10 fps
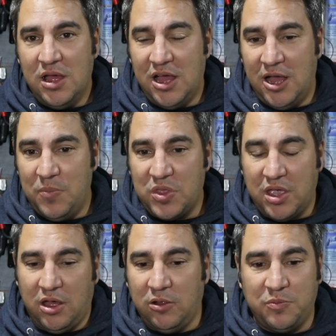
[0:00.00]
Um,
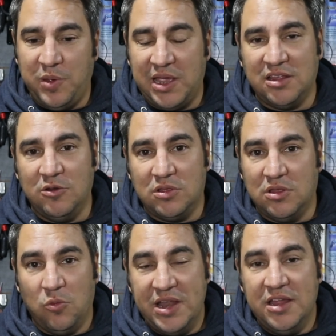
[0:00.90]
I'll pick the,
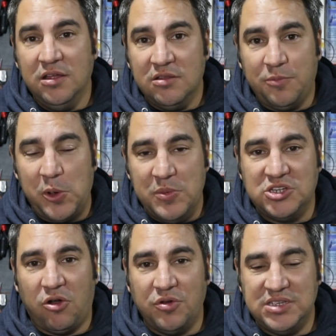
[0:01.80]
the winner by
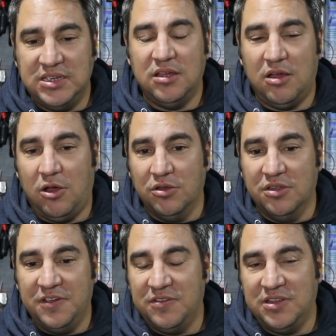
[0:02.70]
majority on
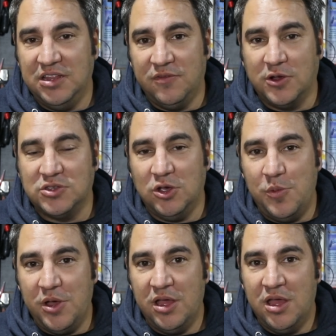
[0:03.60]
the 15th of
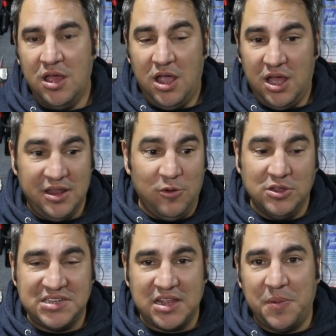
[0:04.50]
October, and that
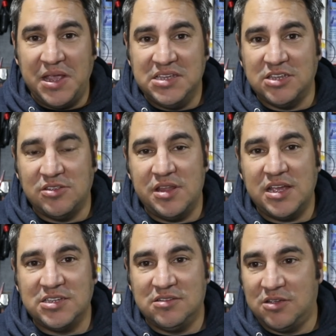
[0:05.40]
will set the basis for the
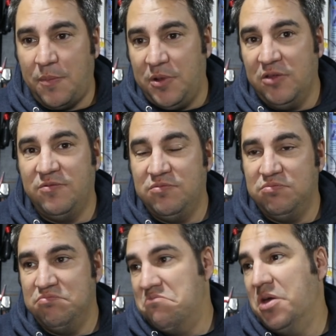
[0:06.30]
next couple of
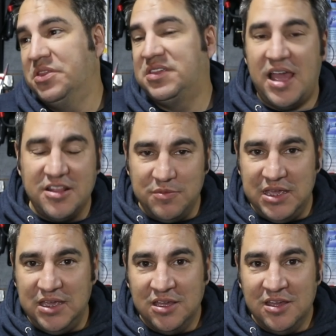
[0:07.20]
months ahead of
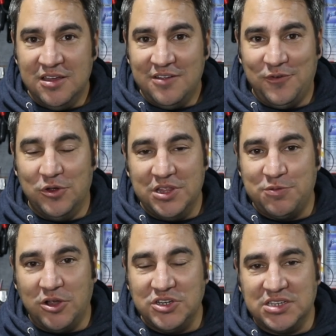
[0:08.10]
me for this
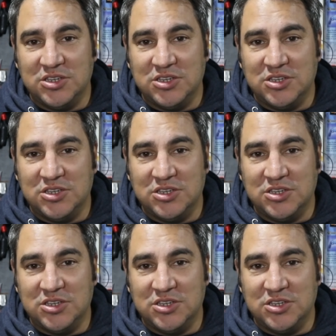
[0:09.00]
project.